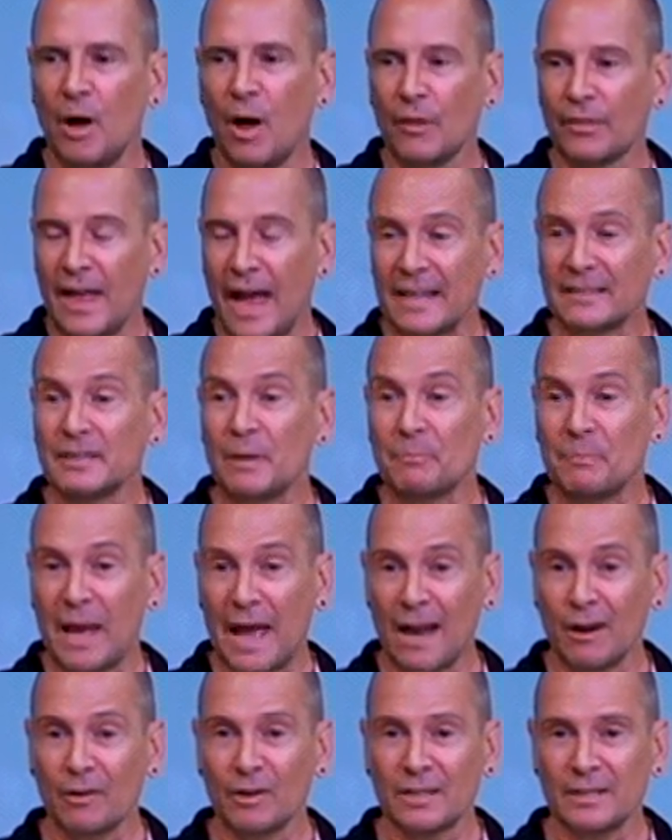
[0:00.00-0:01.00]
That's a
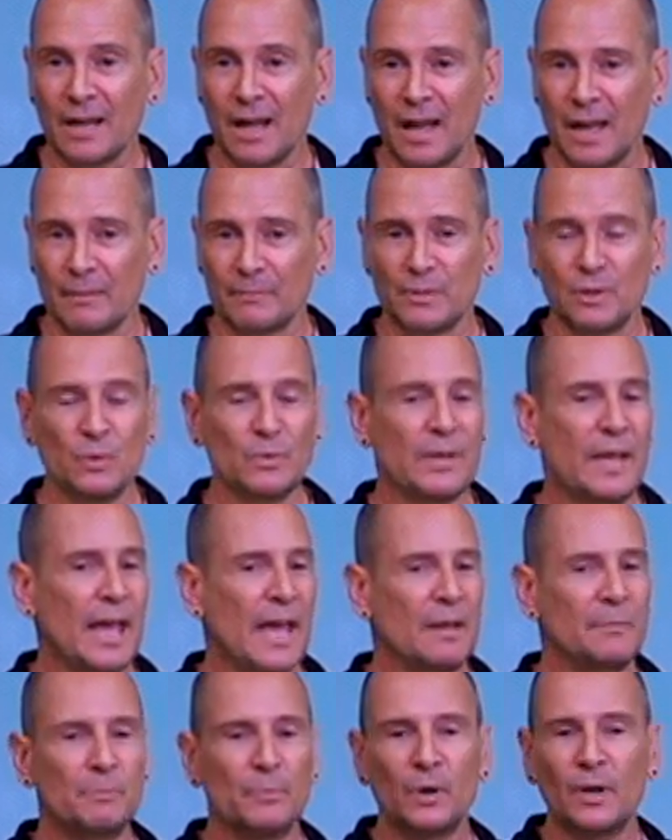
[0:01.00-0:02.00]
paradigm. You
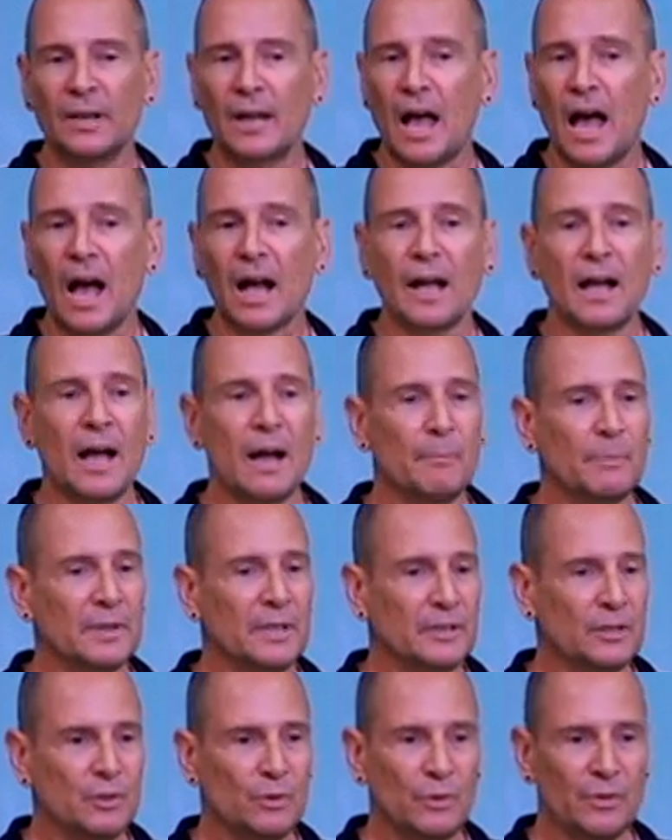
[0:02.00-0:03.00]
can't put a couple
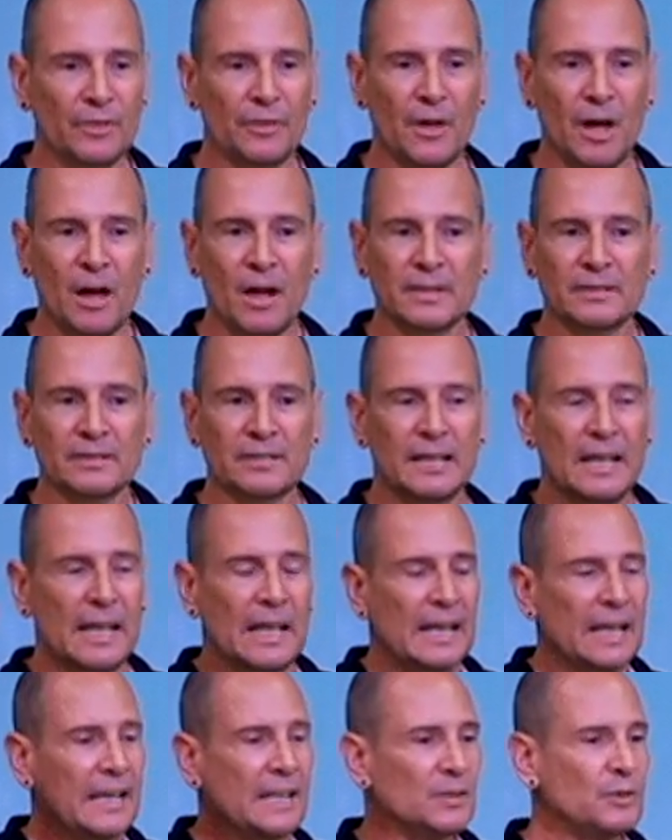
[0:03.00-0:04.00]
of new thoughts
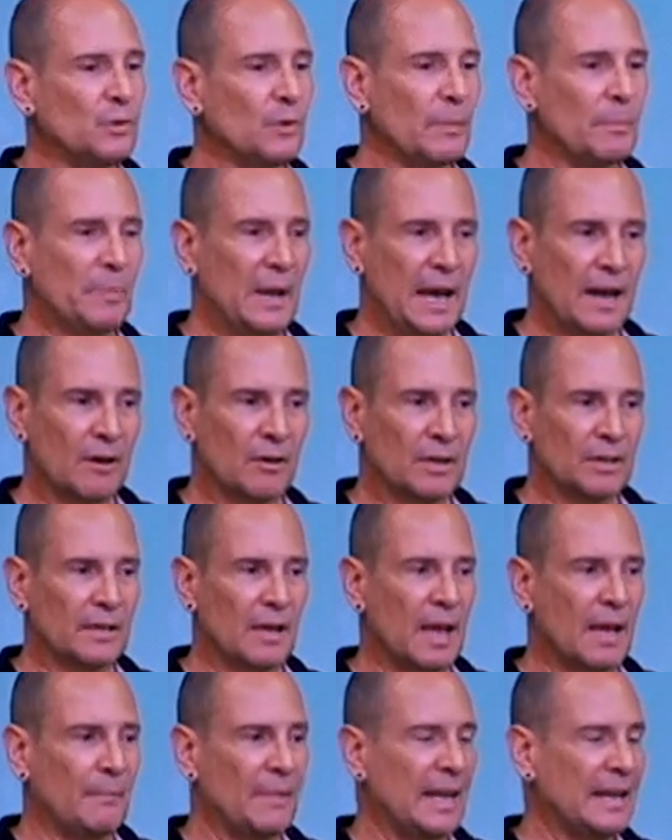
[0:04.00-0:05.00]
into a
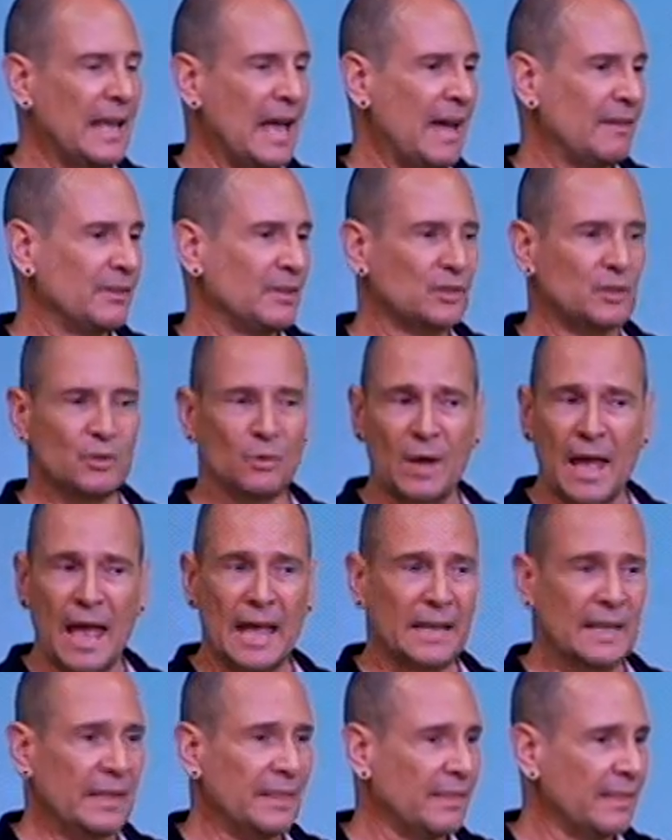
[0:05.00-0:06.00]
paradigm and have it do
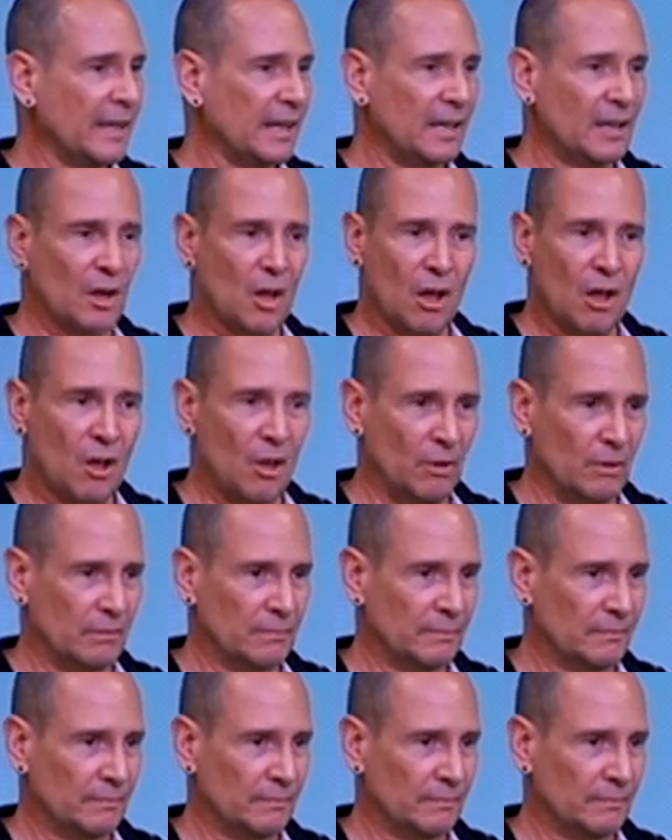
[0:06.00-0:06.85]
anything at all,